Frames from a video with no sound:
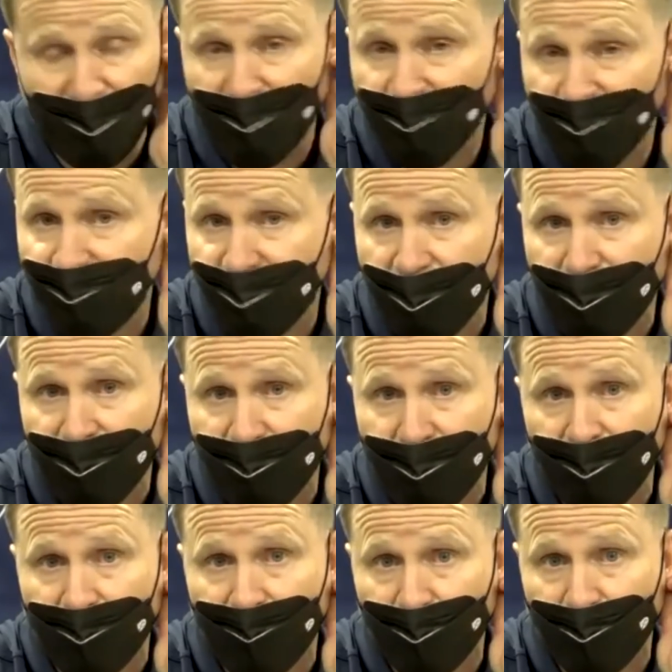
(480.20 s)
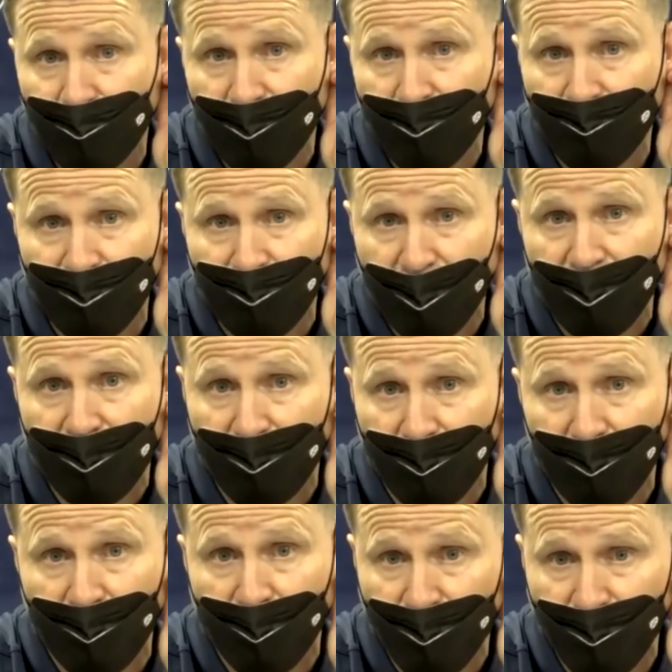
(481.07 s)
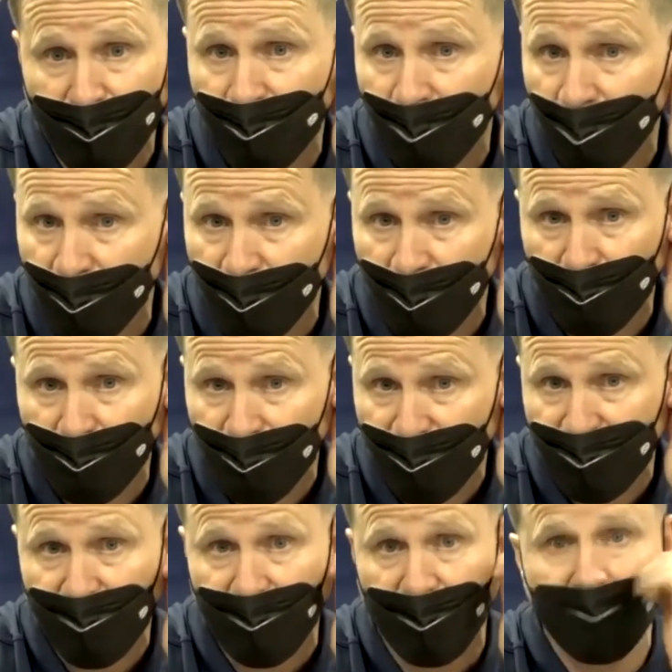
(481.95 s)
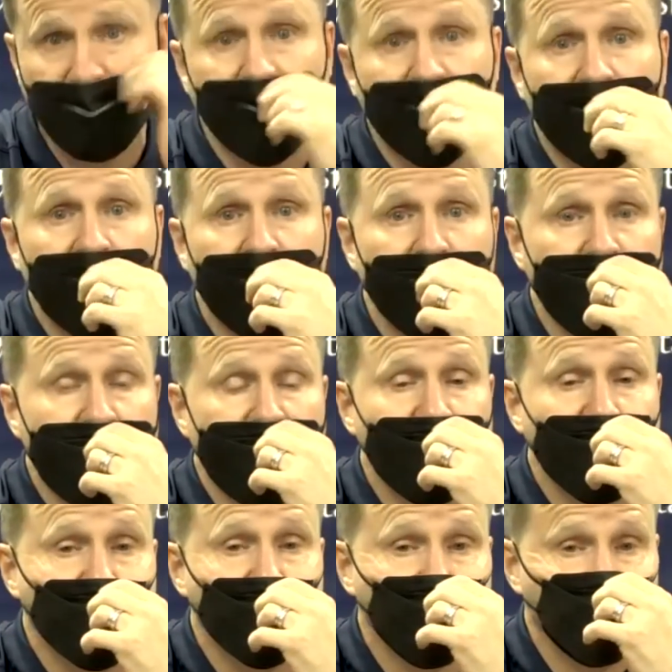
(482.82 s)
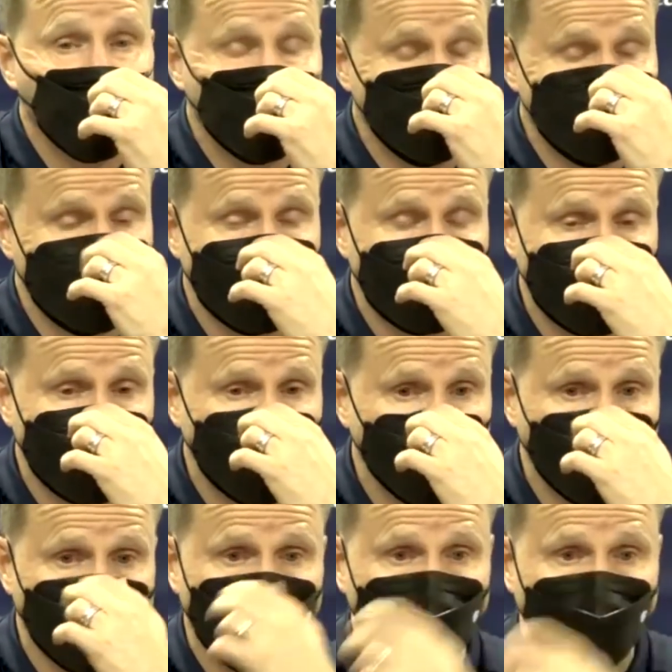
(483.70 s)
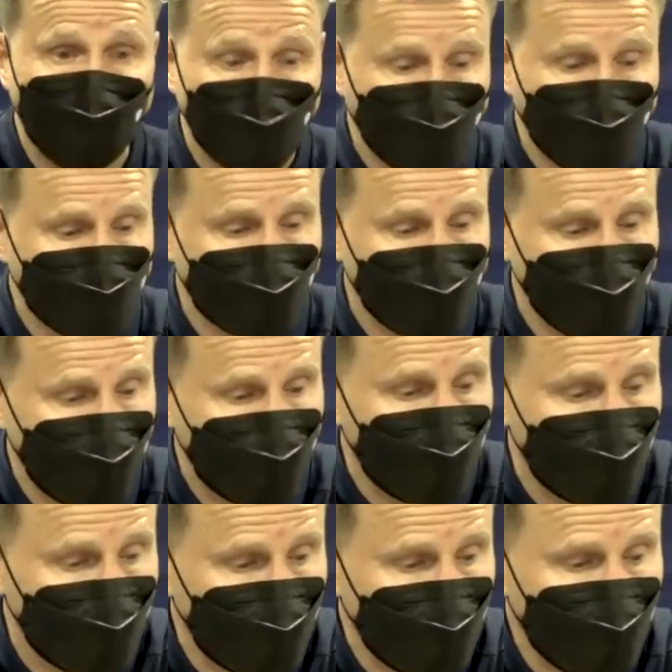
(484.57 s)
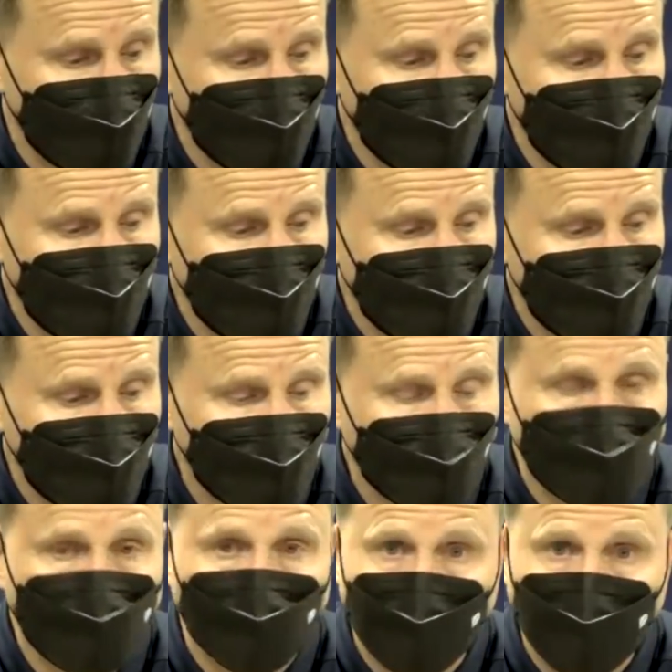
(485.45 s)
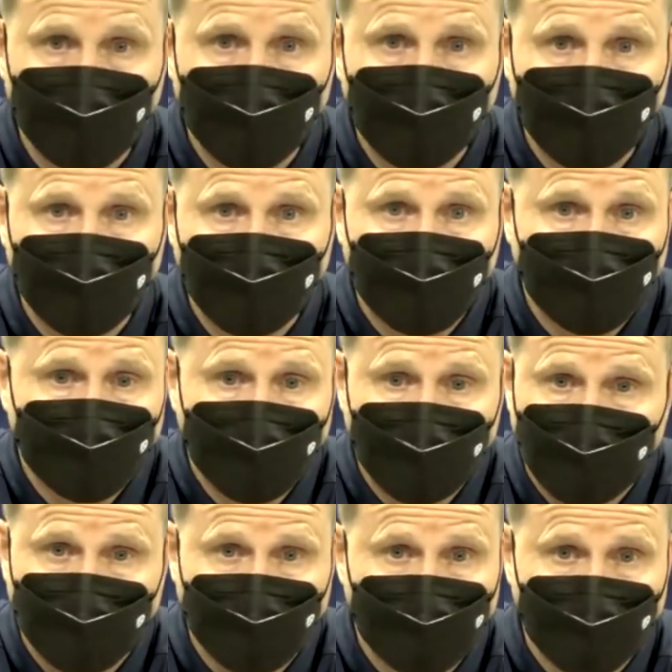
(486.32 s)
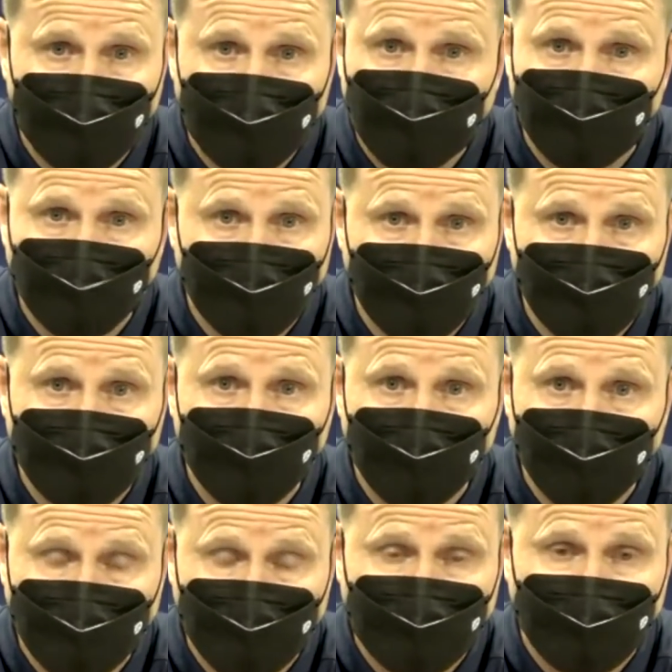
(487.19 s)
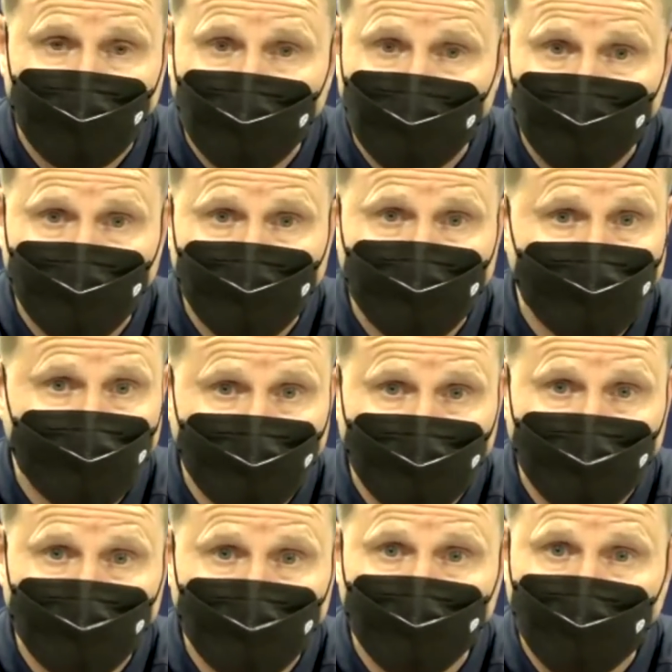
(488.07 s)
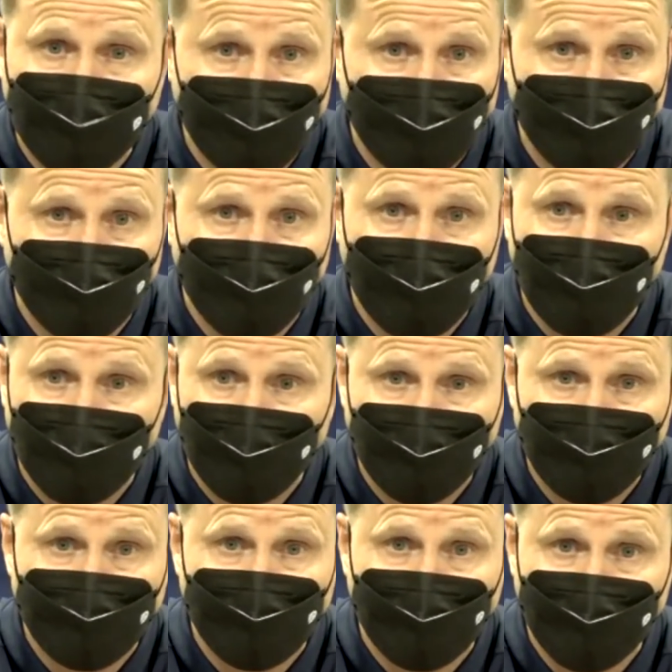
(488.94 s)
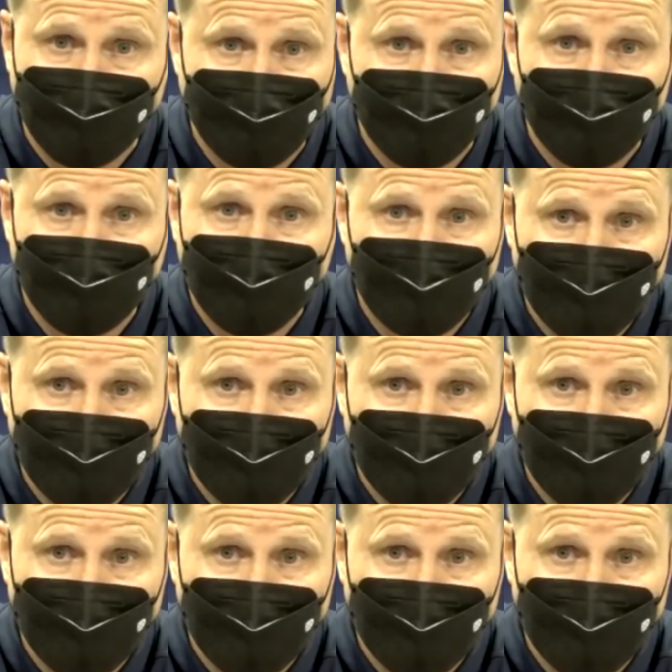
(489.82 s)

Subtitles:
excited that we fought all year long and we stuck together. And that's, to me, I will always remember the group, because it was times, and it was like, man, is this,